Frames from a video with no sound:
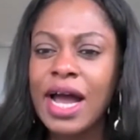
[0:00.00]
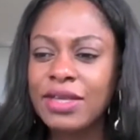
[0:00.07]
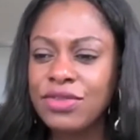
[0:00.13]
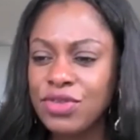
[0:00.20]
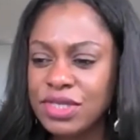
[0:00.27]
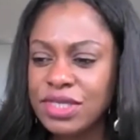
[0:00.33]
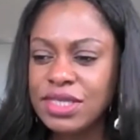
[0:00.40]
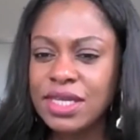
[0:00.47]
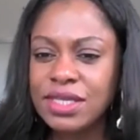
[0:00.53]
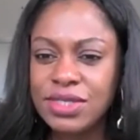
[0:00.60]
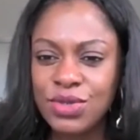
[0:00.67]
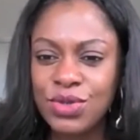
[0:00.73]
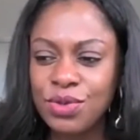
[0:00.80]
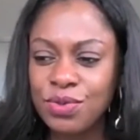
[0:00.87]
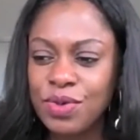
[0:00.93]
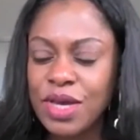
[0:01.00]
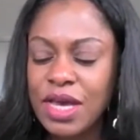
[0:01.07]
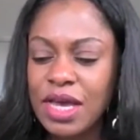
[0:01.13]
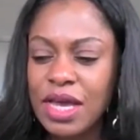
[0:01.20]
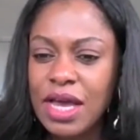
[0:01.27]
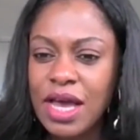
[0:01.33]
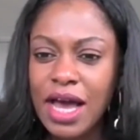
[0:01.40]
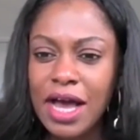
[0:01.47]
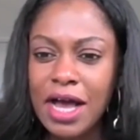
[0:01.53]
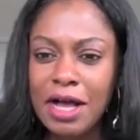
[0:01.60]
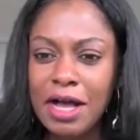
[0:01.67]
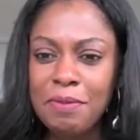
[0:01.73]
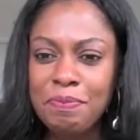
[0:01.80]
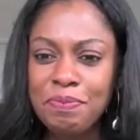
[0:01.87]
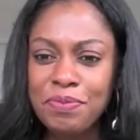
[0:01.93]
I just need to,
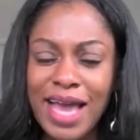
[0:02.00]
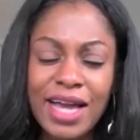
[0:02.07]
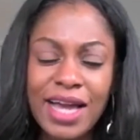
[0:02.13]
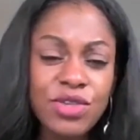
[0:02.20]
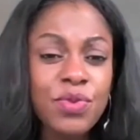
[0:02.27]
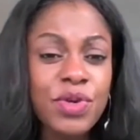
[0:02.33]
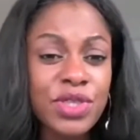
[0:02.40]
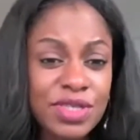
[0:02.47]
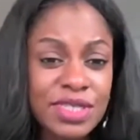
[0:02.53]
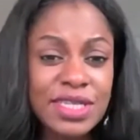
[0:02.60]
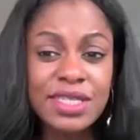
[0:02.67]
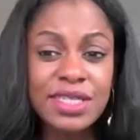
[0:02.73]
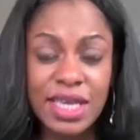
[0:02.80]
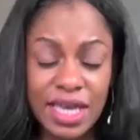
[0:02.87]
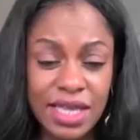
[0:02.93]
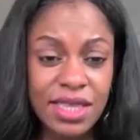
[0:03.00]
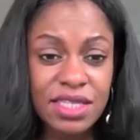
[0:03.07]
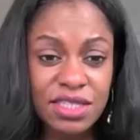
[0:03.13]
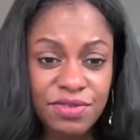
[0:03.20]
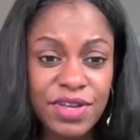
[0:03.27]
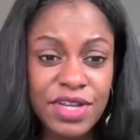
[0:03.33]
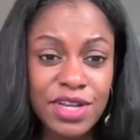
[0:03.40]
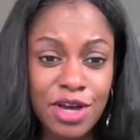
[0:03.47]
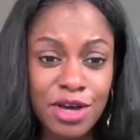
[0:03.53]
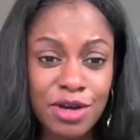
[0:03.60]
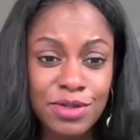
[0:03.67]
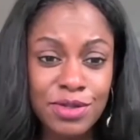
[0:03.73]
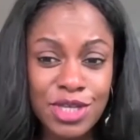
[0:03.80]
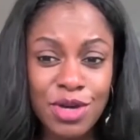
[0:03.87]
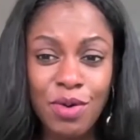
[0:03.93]
actually, we just need to end this
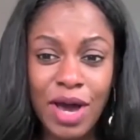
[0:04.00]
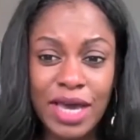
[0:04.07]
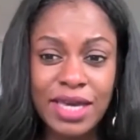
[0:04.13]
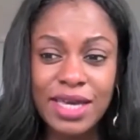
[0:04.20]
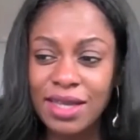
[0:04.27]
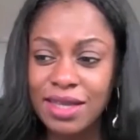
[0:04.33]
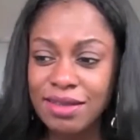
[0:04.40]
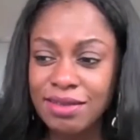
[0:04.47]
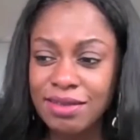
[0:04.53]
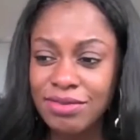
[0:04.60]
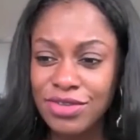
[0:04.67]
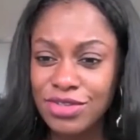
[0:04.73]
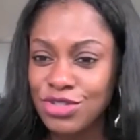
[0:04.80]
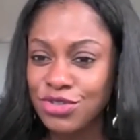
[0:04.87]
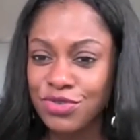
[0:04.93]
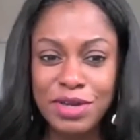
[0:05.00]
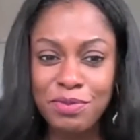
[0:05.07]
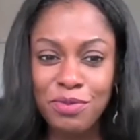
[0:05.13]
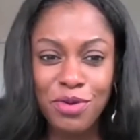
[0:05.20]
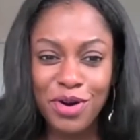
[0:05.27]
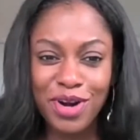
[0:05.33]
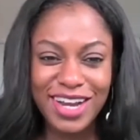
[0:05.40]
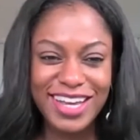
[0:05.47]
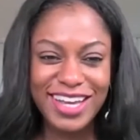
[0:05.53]
video so I can just drink more.